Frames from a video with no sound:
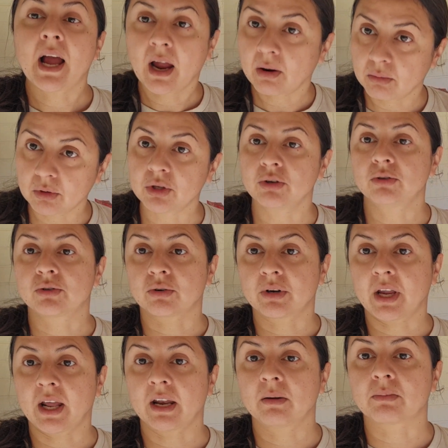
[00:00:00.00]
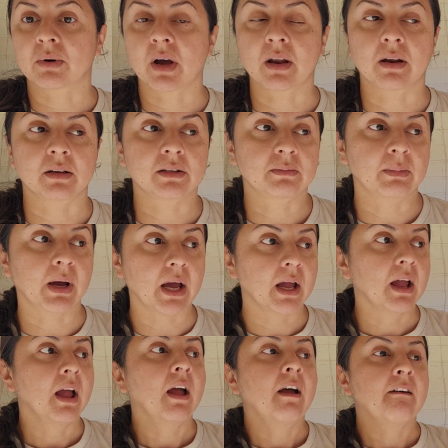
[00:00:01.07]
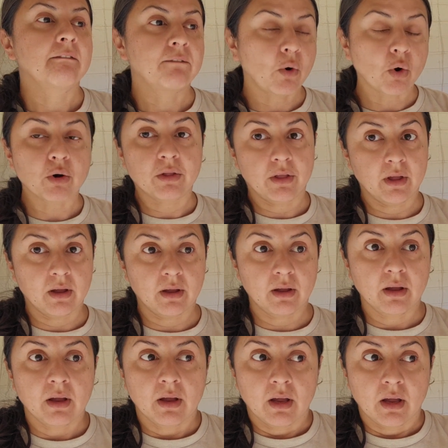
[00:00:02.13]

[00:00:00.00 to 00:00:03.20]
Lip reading: I will use organic products. But for the